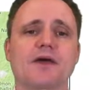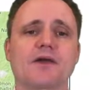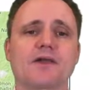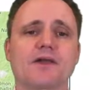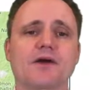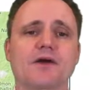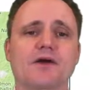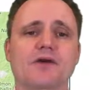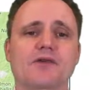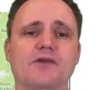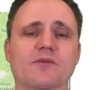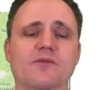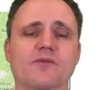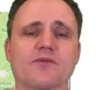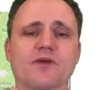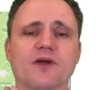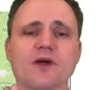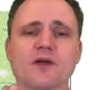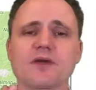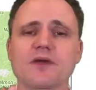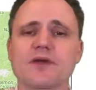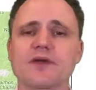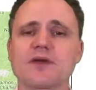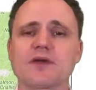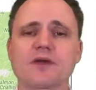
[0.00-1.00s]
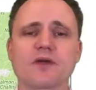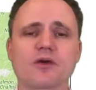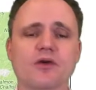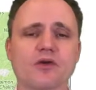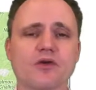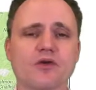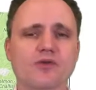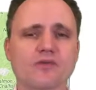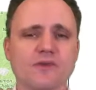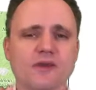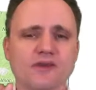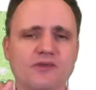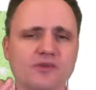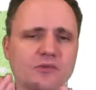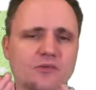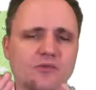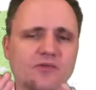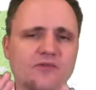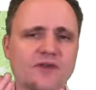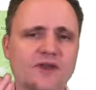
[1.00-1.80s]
there are some very, there's some